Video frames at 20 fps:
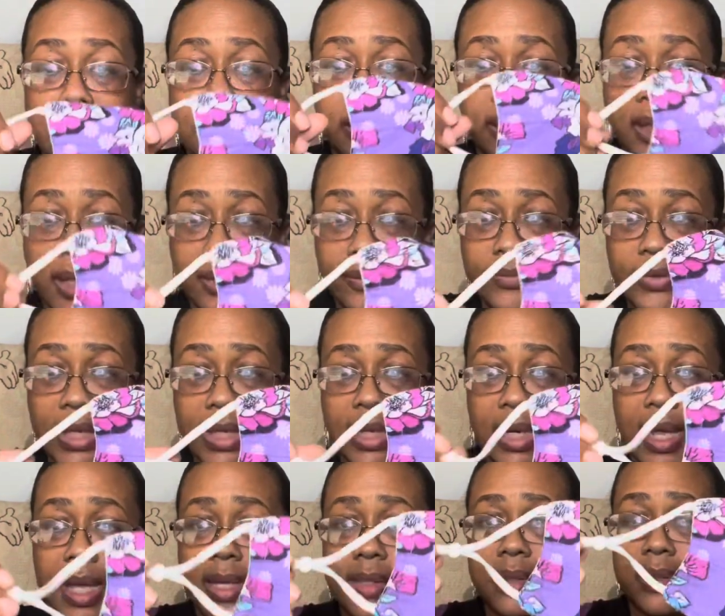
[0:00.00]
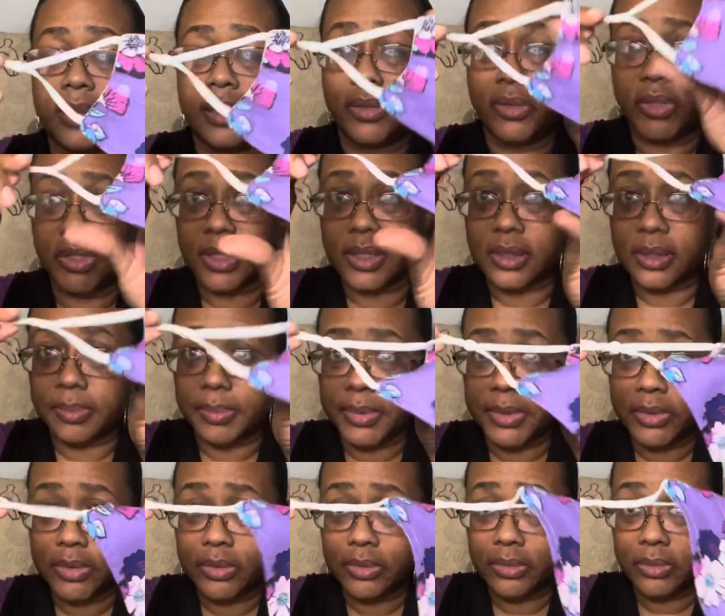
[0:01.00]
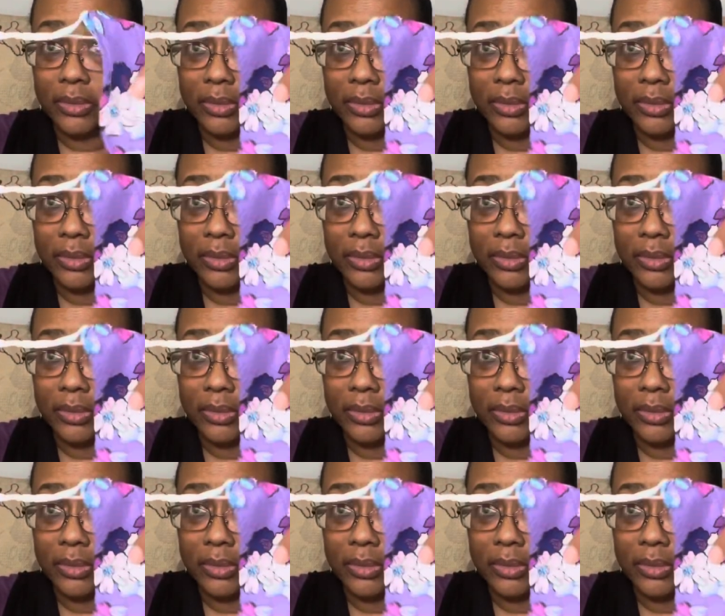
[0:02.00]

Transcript: love that it has an adjustable